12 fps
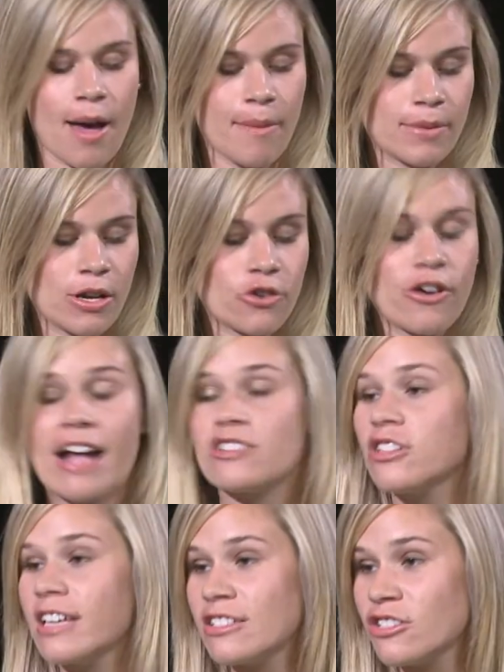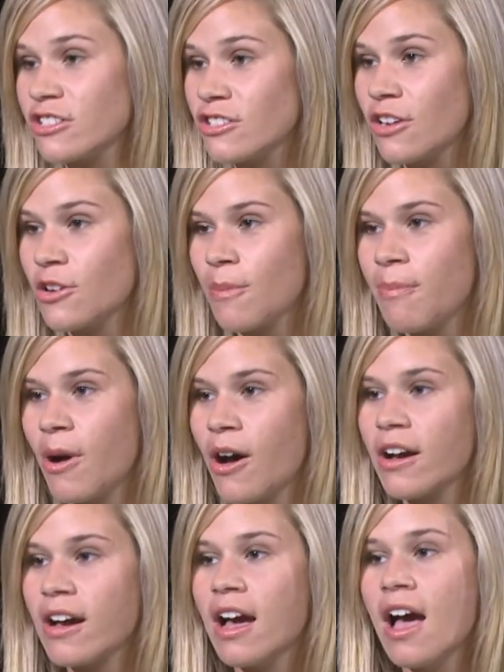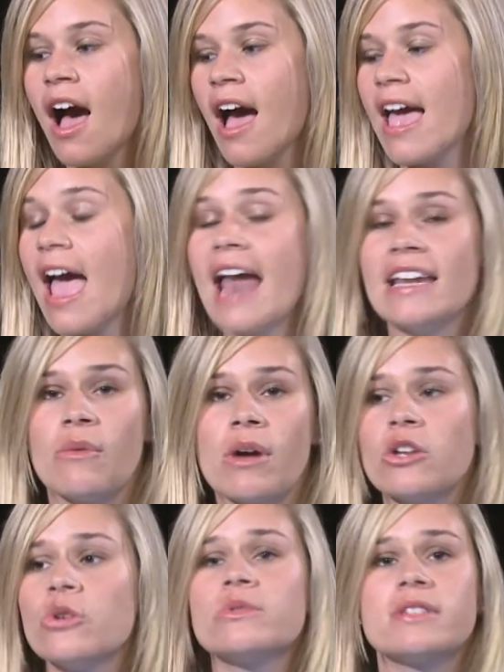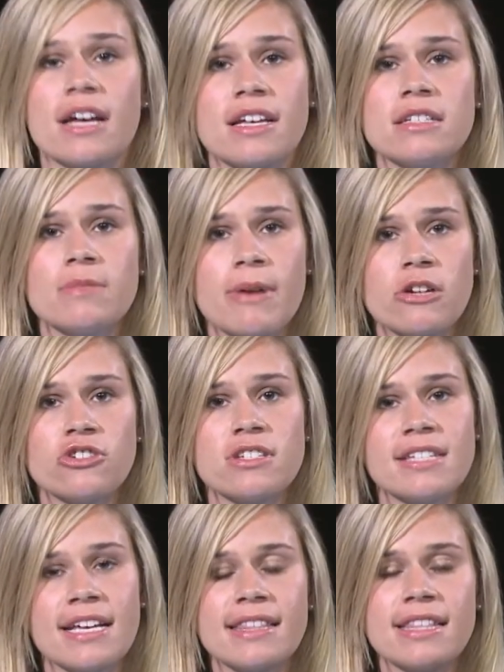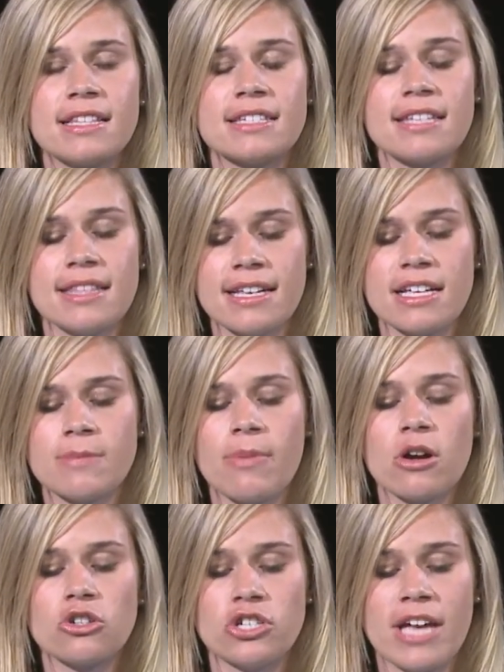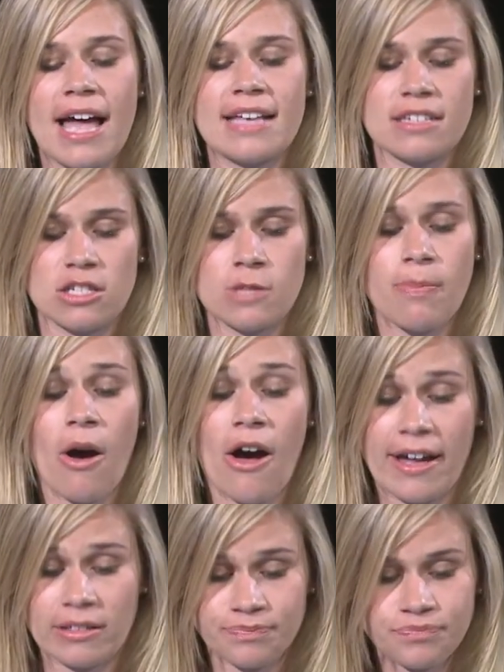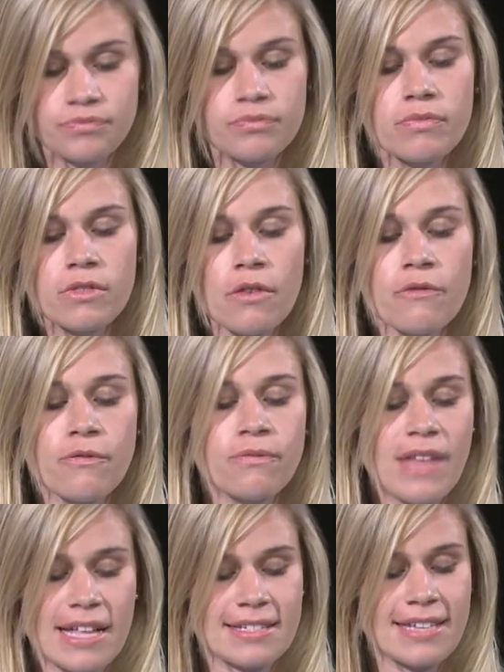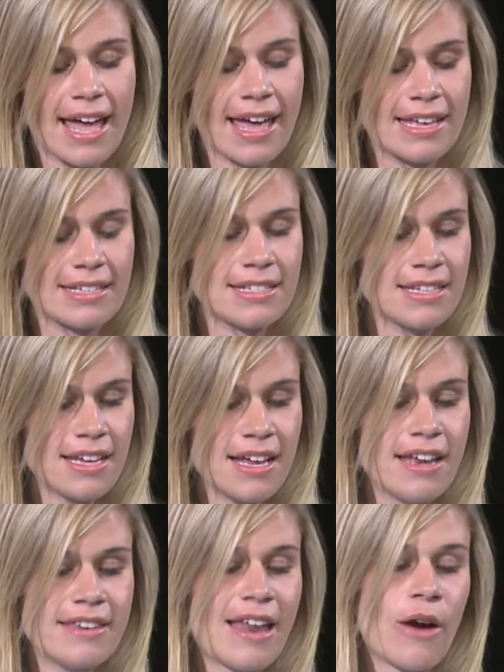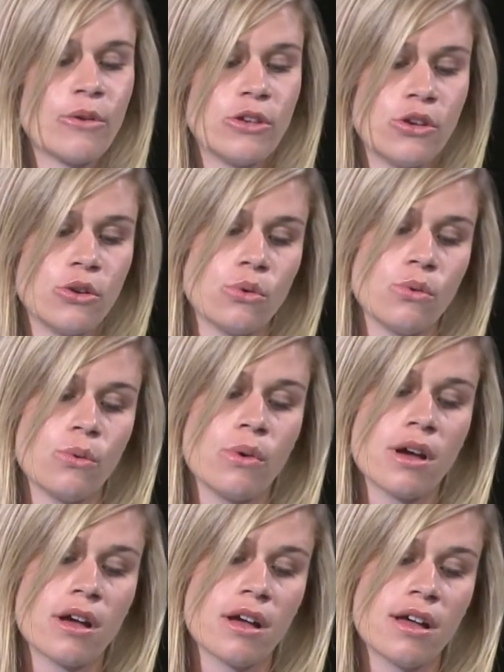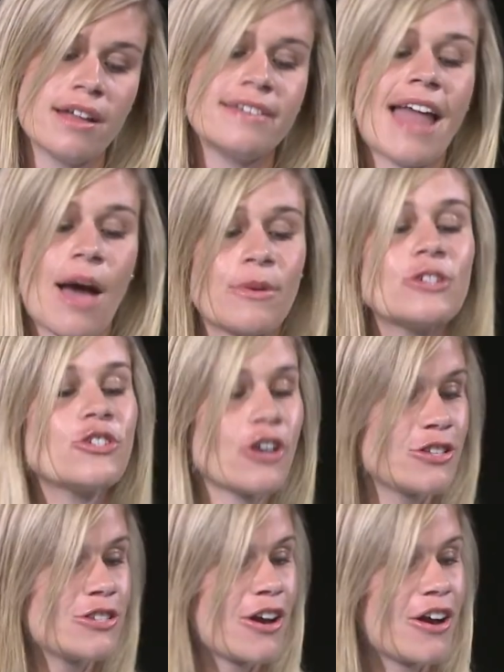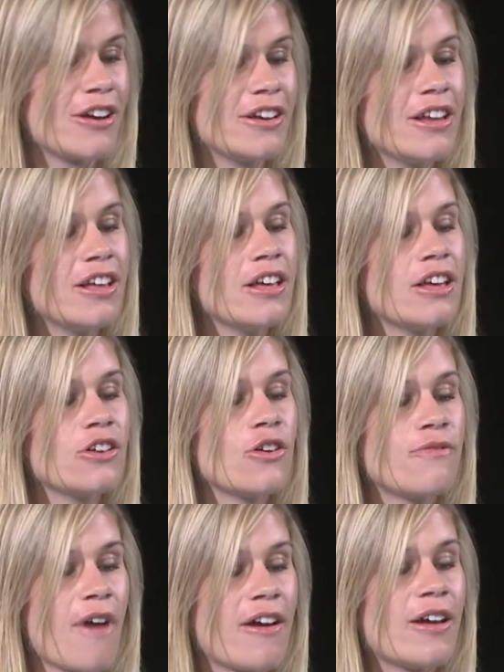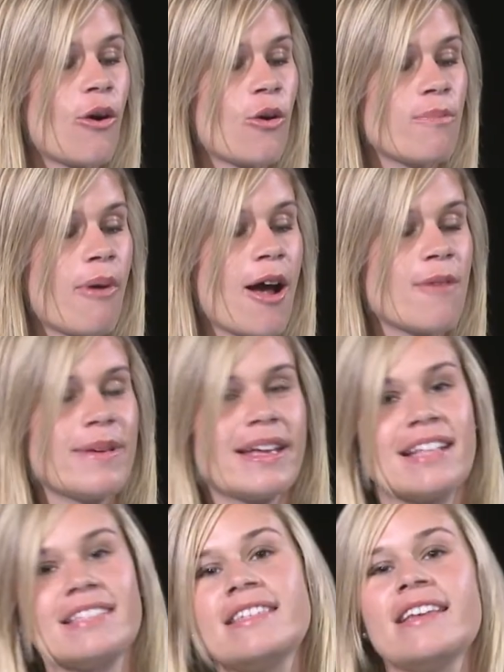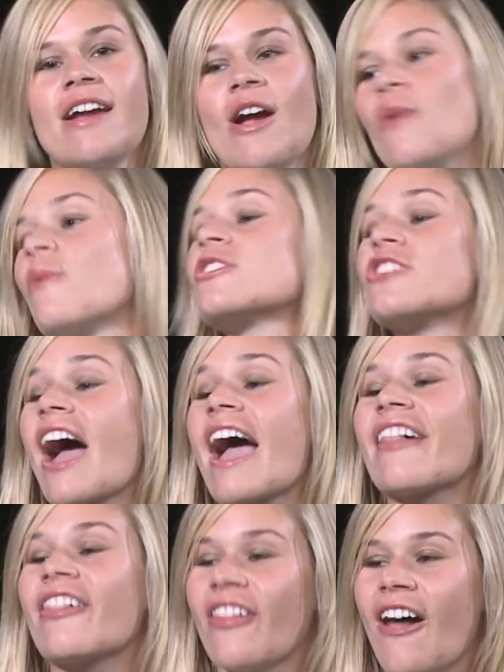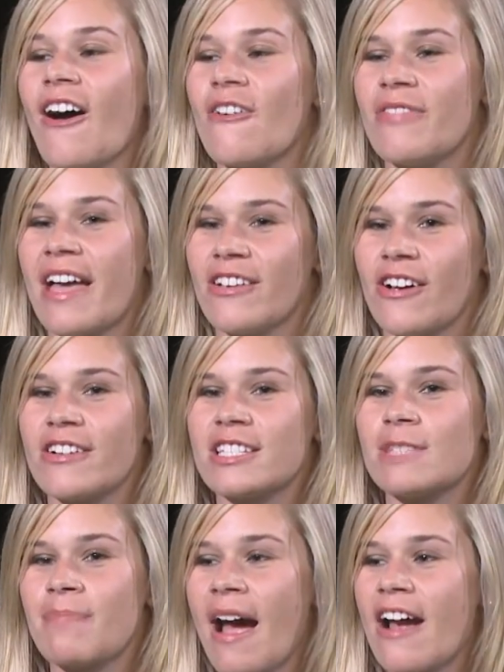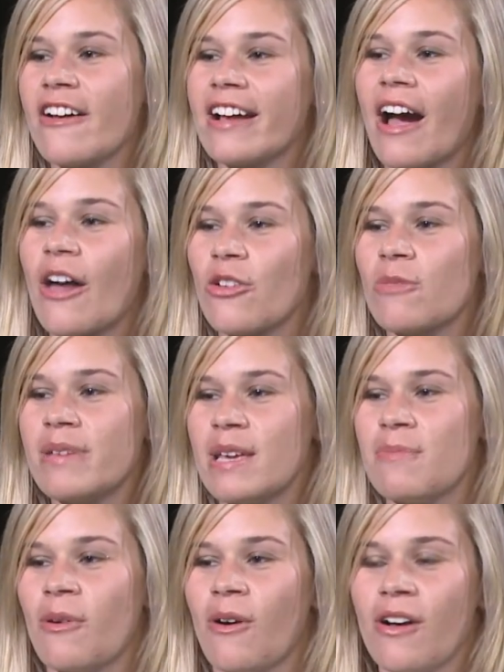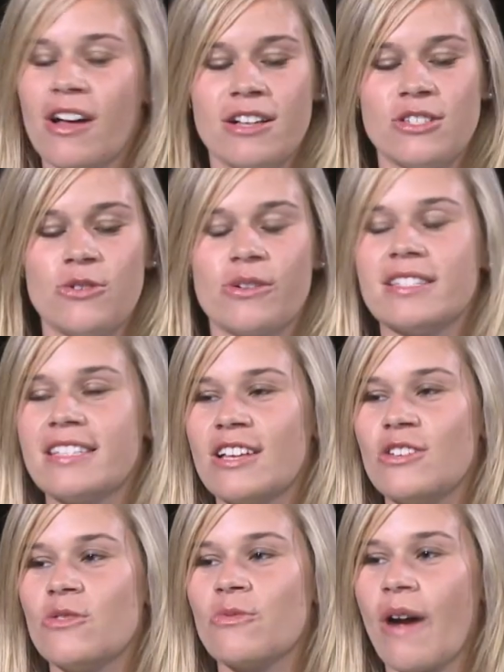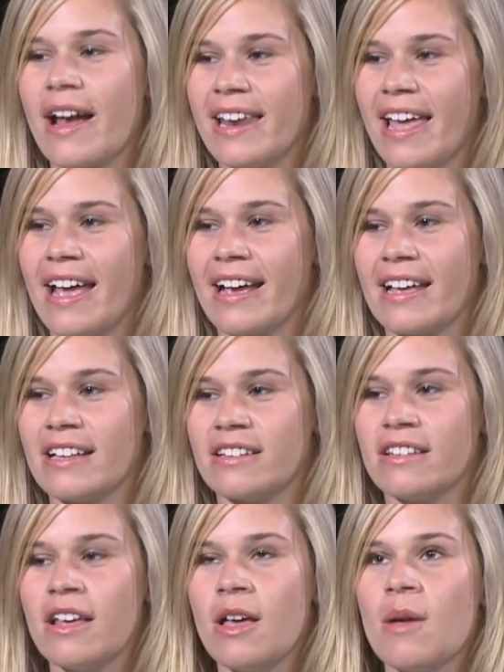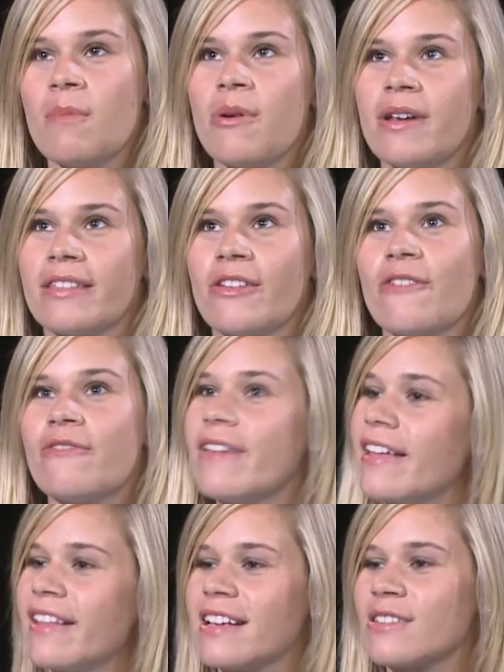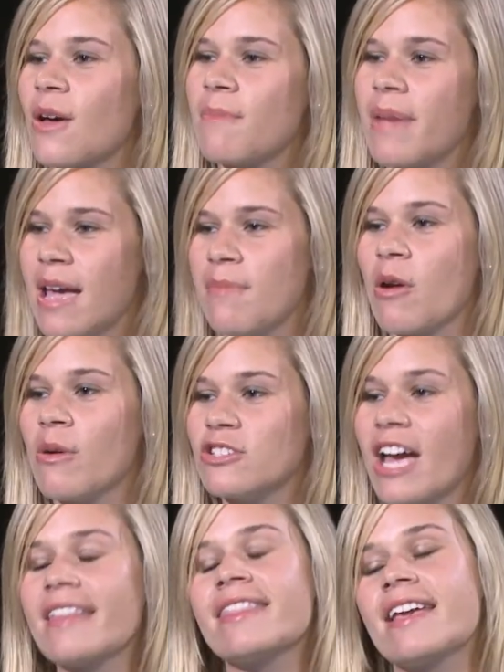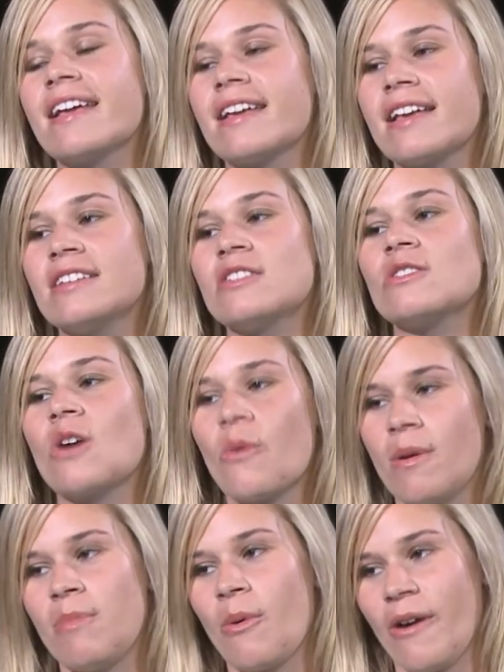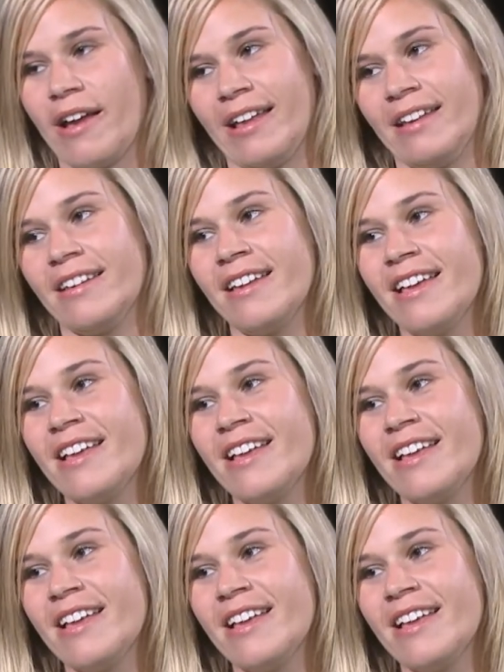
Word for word: Congratulations on your book. Anyone who does purchase Cynthia's book, she has a spot that says, now it's your turn. Your very own part begins here, which I love, that you're inspiring other people to continue writing and putting their feelings on paper, which I think is so important.